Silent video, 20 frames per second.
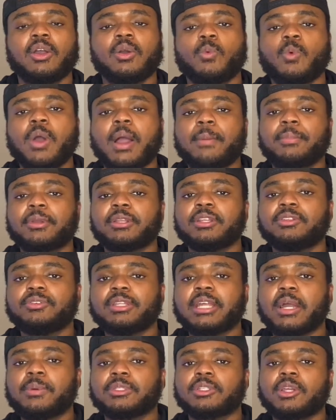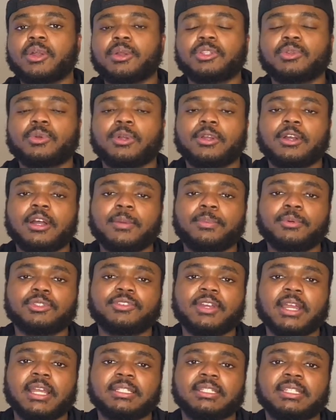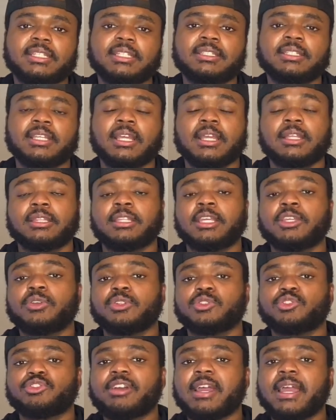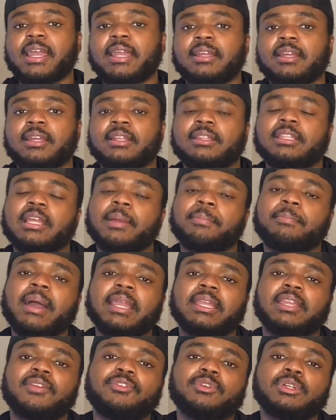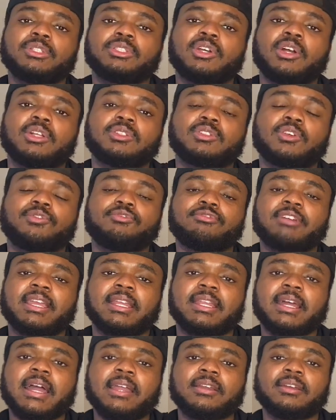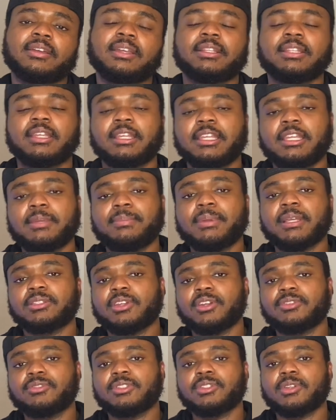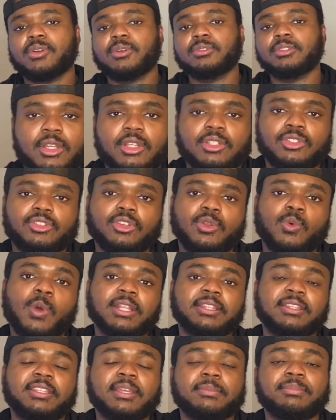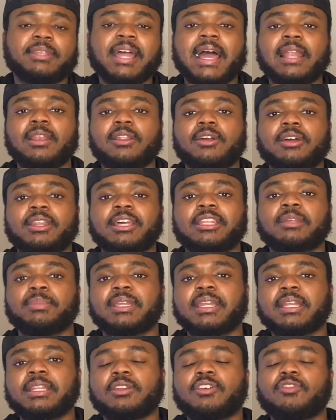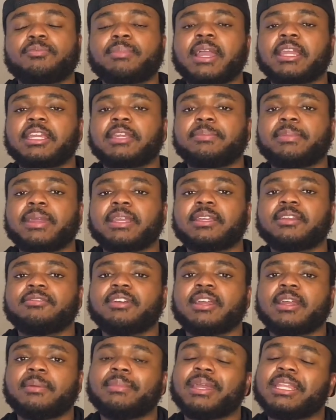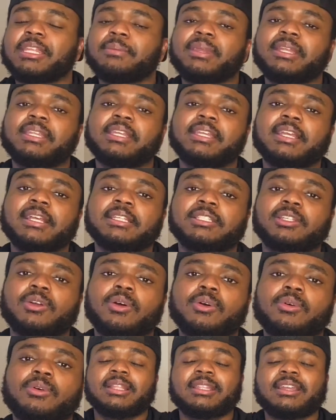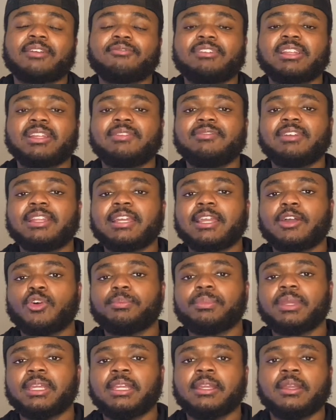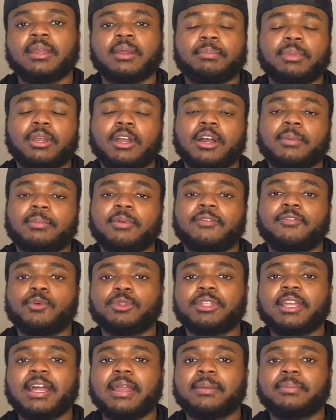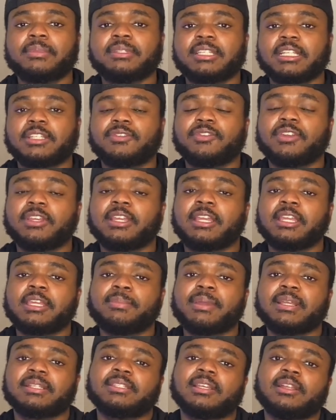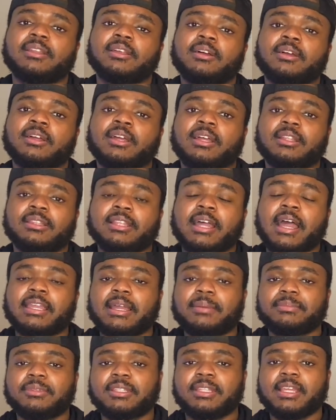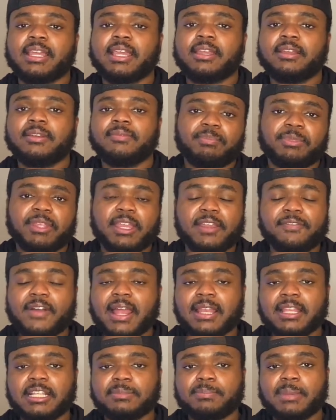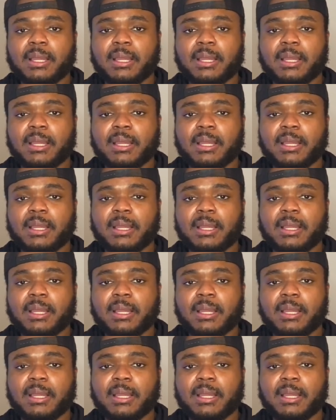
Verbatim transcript: what I'm gonna do now is go into a couple strategies that you can try that might give you a chance of ranking higher in the eBay search results. So the one tip that I learned at the beginning of my eBay career many, many years ago that really, really helped me become a full-time six-figure eBay seller that I am today. If I list my